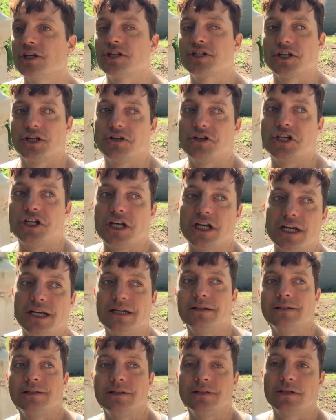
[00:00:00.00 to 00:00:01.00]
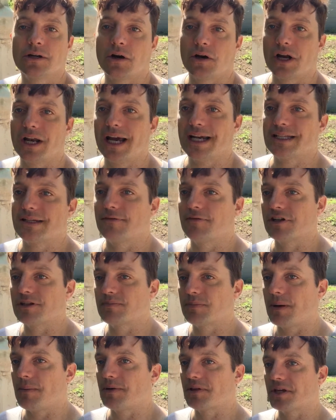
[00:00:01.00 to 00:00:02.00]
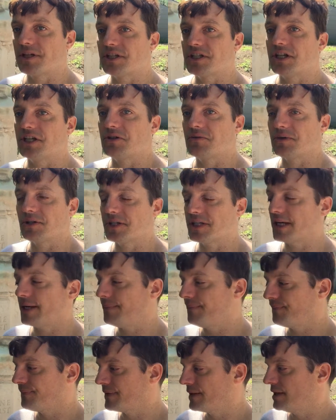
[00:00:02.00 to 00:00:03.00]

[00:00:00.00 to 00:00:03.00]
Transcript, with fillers: so she got elected for his Plymouth constituency.